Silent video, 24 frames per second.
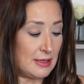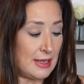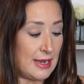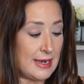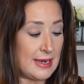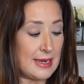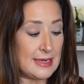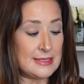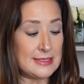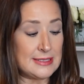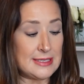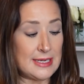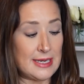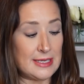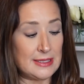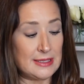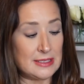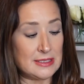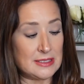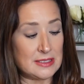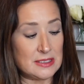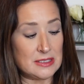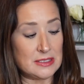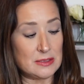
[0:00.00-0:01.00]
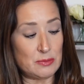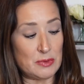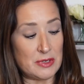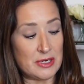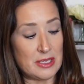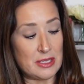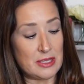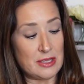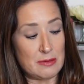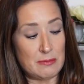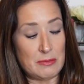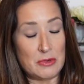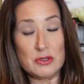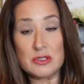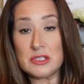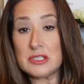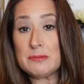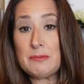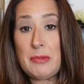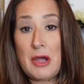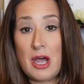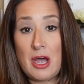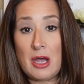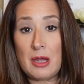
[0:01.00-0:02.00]
Like I said, this is one of the
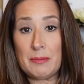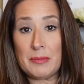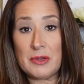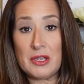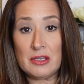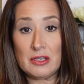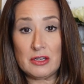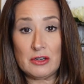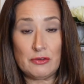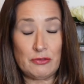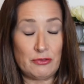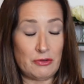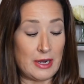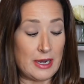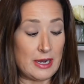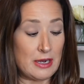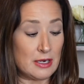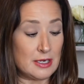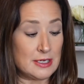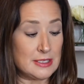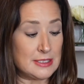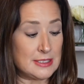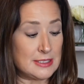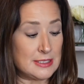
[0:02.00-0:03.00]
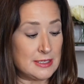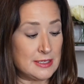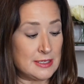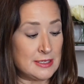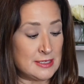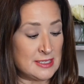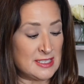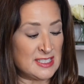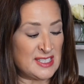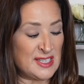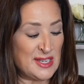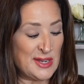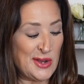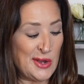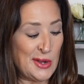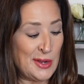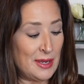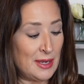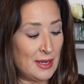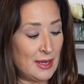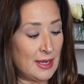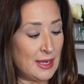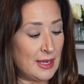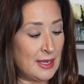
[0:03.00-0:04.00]
most popular fragrances
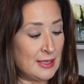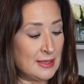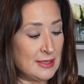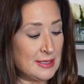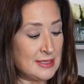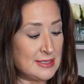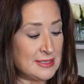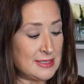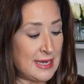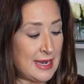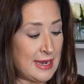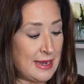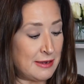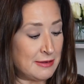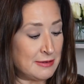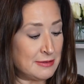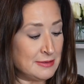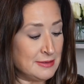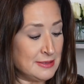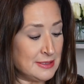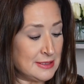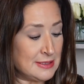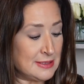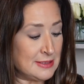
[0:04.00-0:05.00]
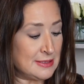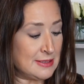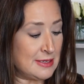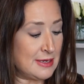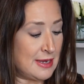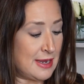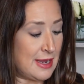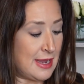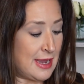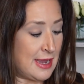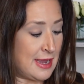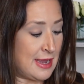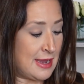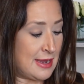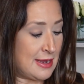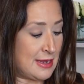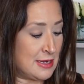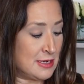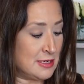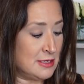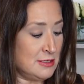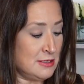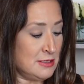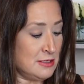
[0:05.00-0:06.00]
in this house.
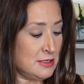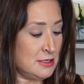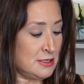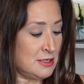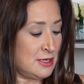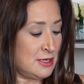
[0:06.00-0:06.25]
And